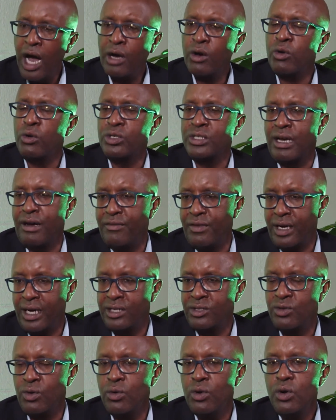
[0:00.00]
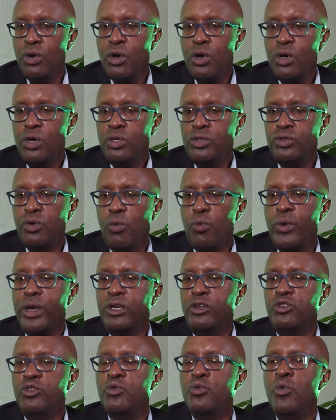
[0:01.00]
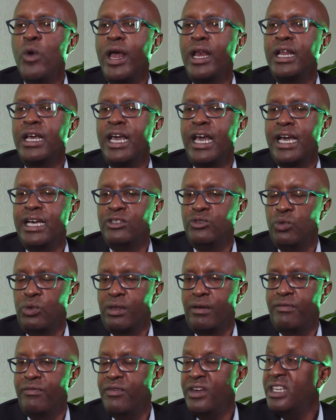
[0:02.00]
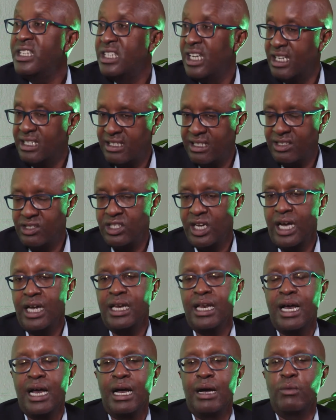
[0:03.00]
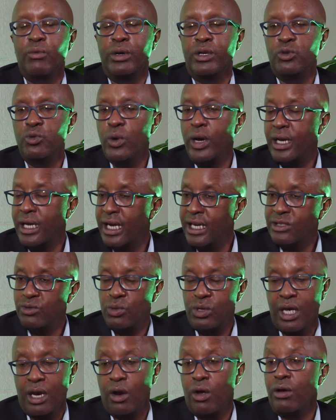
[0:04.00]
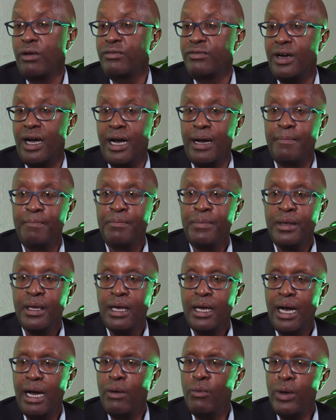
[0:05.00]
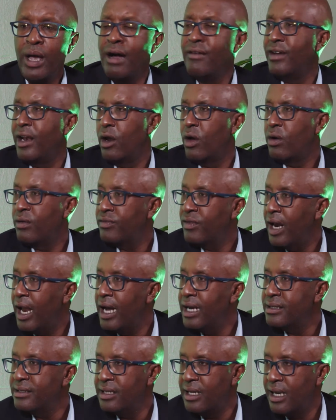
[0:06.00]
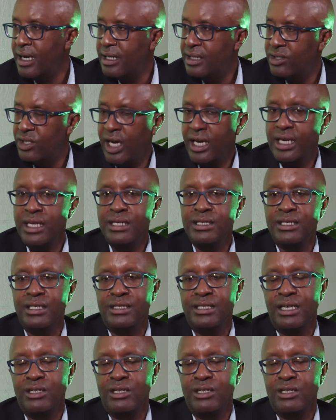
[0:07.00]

across Africa. So we do engage with the fintechs in China, we do engage with a lot of, we have a lot of clients that are Chinese,